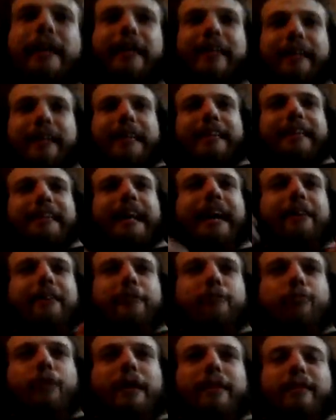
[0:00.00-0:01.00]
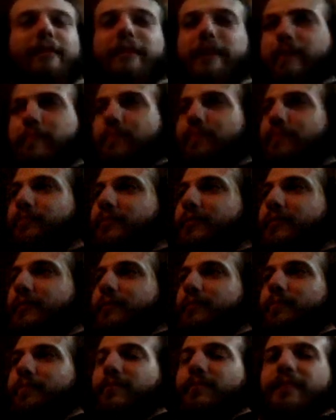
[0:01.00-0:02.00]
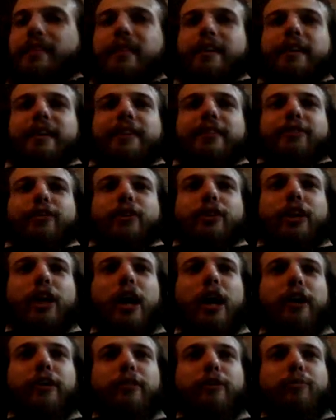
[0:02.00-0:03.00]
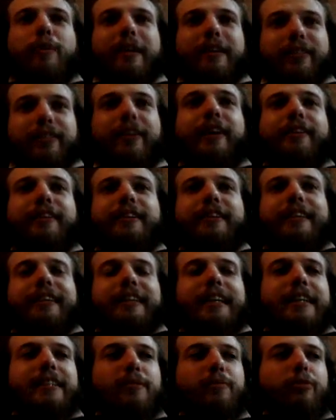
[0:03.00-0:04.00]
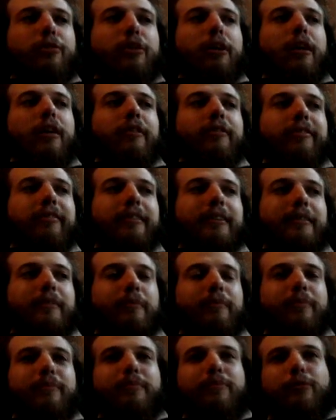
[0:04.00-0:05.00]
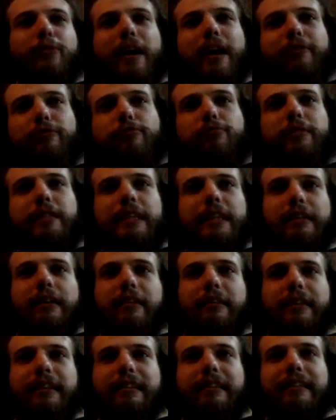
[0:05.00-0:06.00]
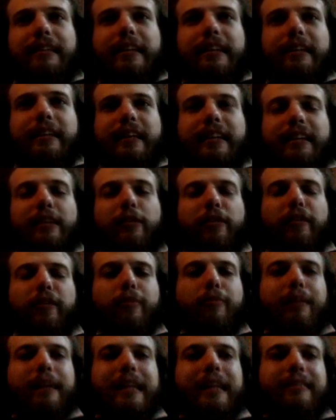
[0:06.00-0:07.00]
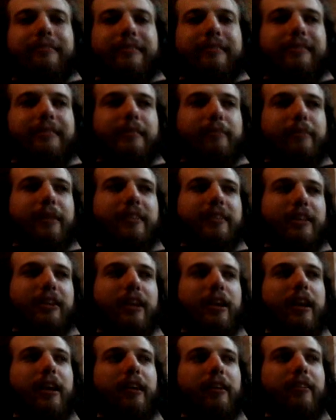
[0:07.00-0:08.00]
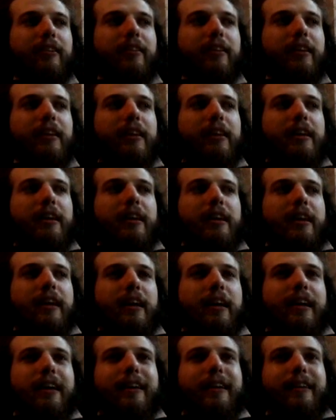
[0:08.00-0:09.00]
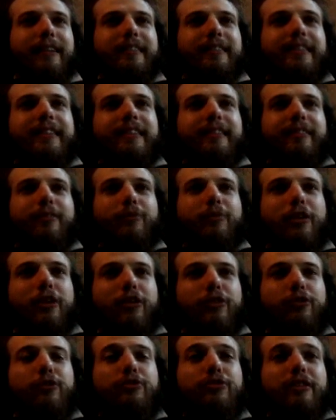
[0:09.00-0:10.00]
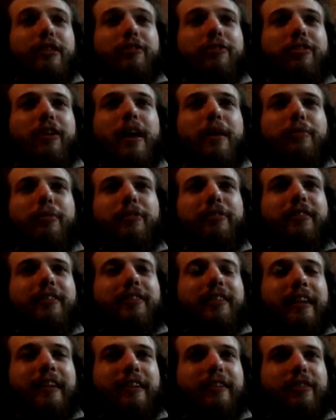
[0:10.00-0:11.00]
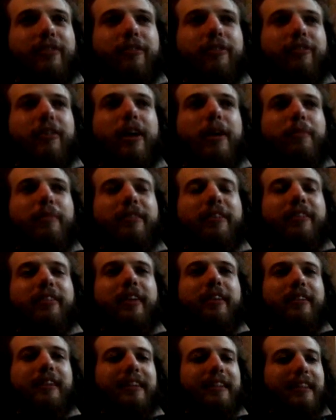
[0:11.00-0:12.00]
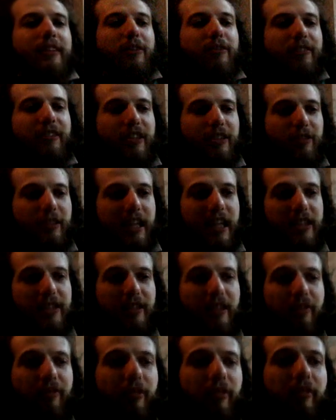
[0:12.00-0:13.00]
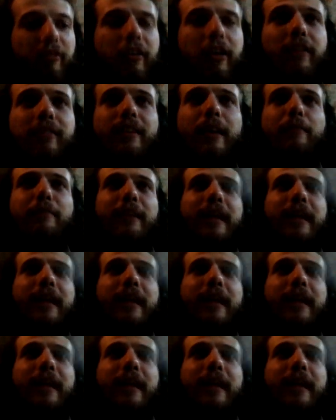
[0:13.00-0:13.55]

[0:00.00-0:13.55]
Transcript: this is how it went. The clerks, well, it started a detachable collar thing. You have to read it on the internet, I cannot explain everything, but the clerks, these were usually farmers, descendants of farmers, and suddenly they got an education, and for the first time they